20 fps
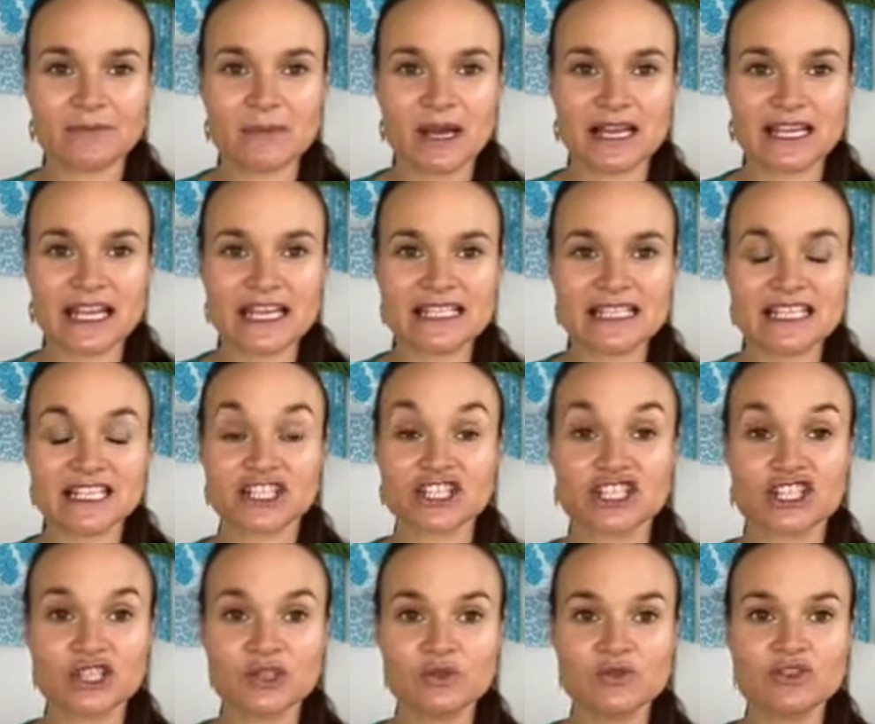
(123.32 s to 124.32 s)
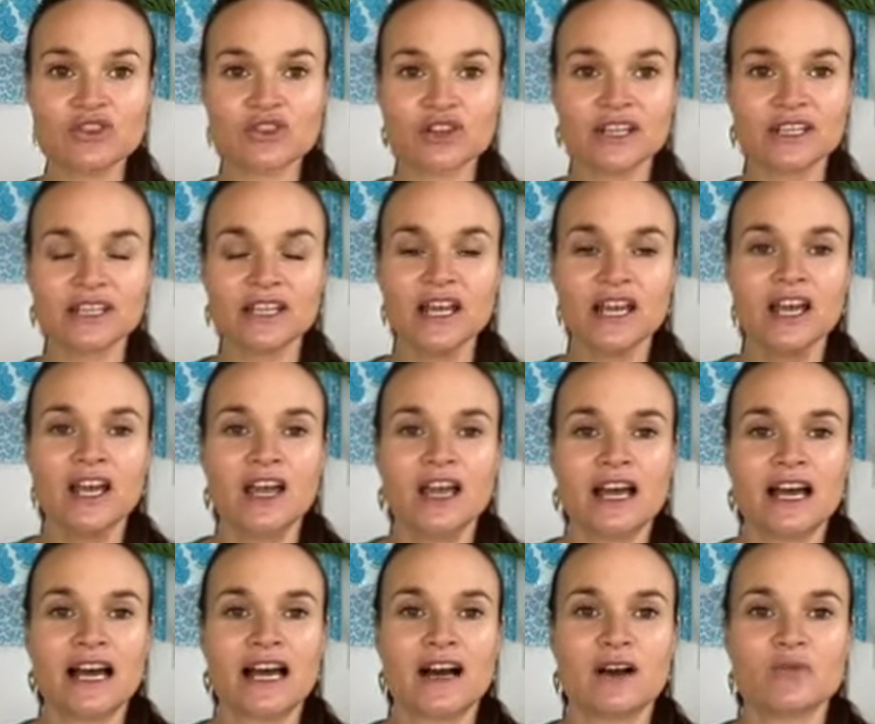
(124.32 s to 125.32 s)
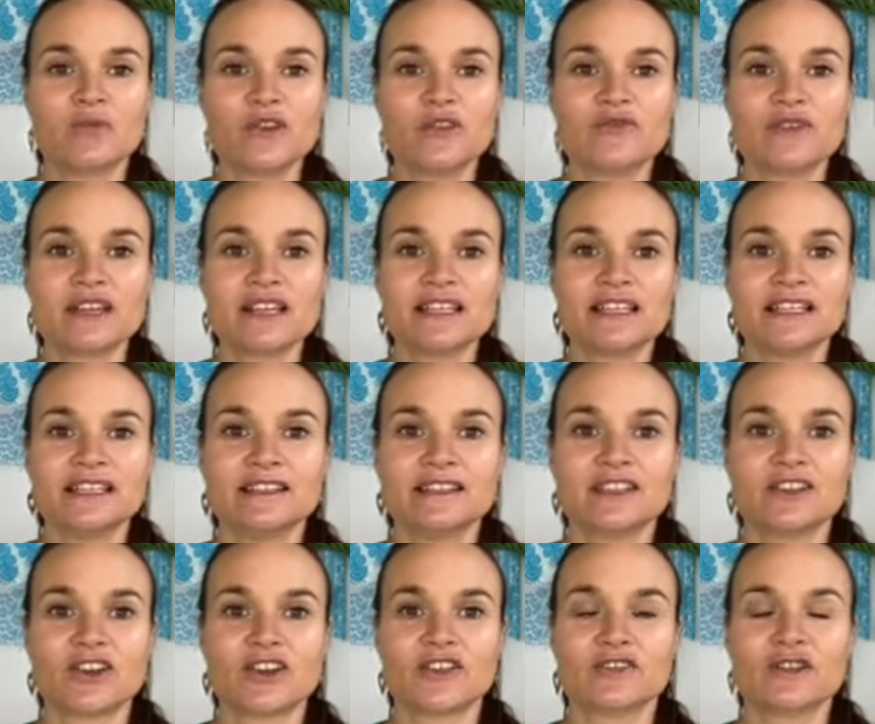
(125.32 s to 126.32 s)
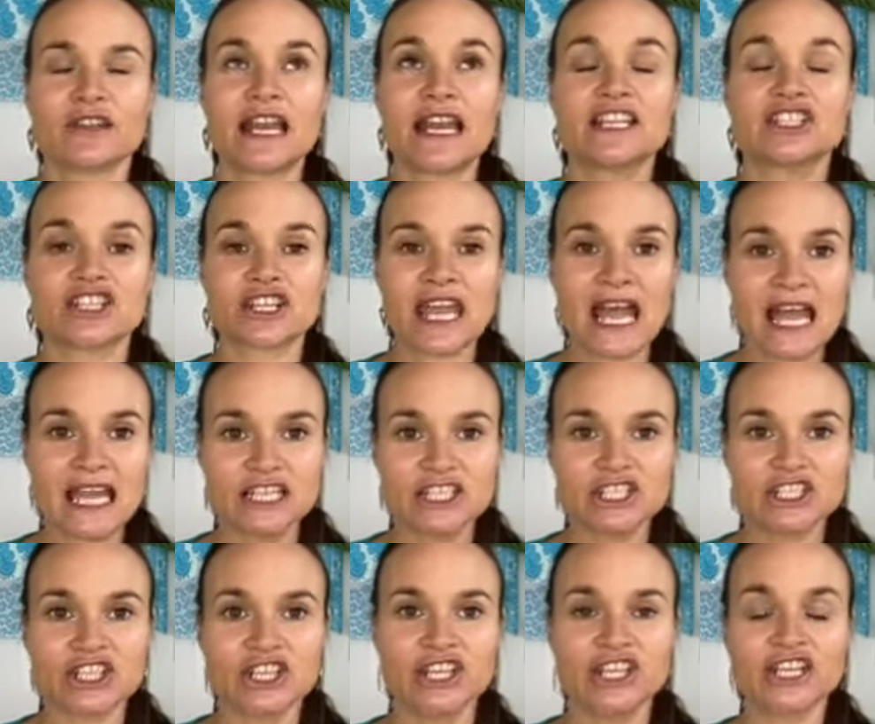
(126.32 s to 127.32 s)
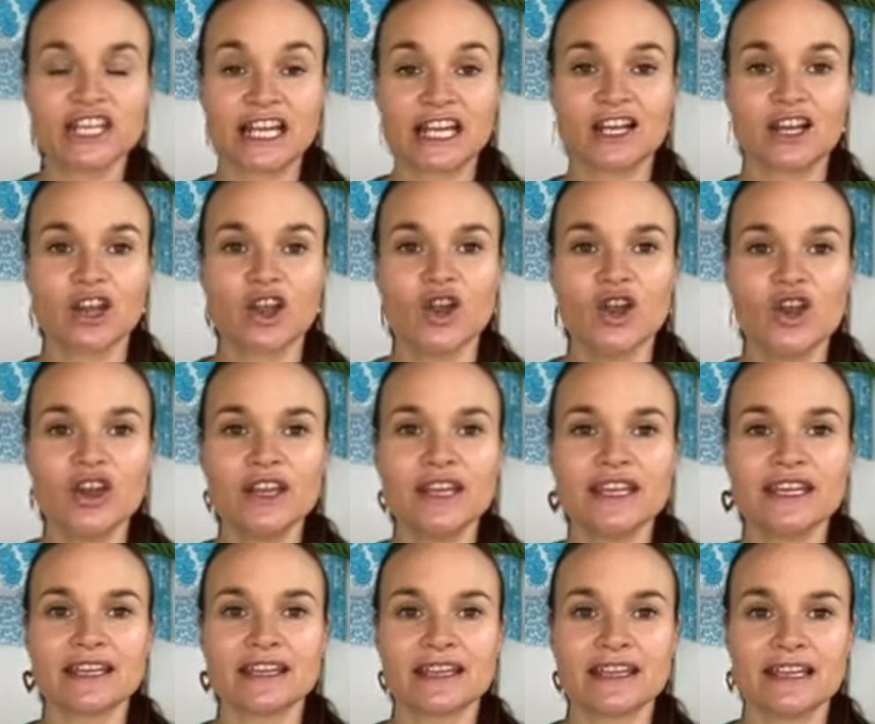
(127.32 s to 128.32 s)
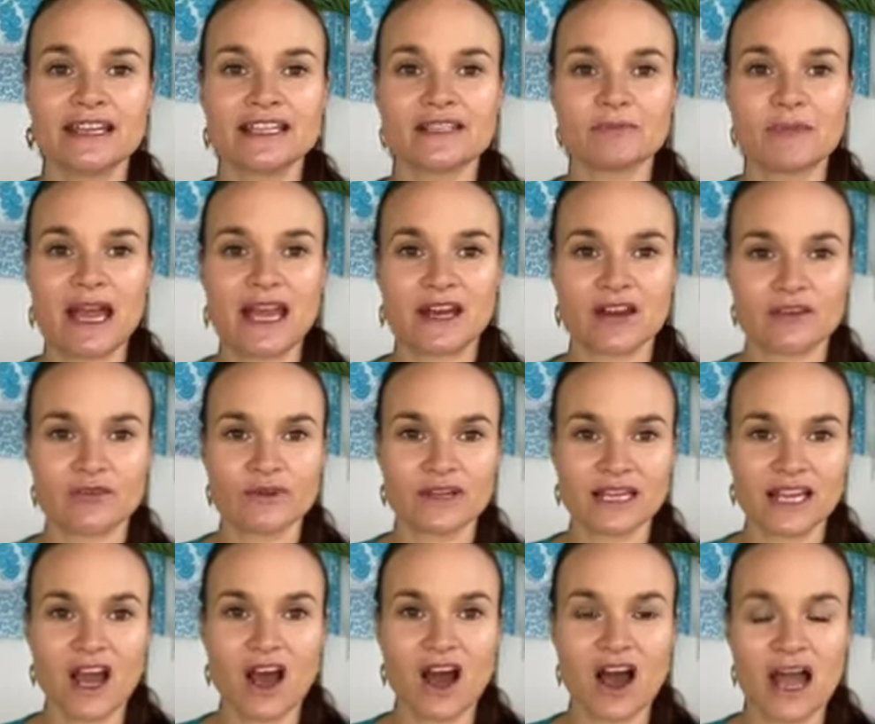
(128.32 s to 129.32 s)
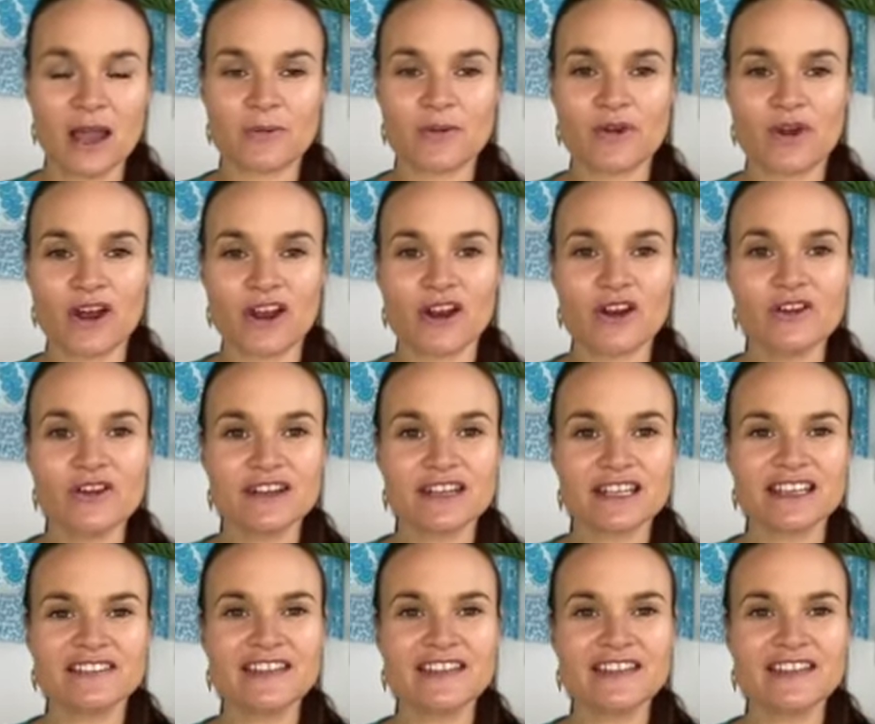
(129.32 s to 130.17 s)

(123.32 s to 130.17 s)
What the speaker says: guess as children, we really, you know, education and learning is made a really high priority.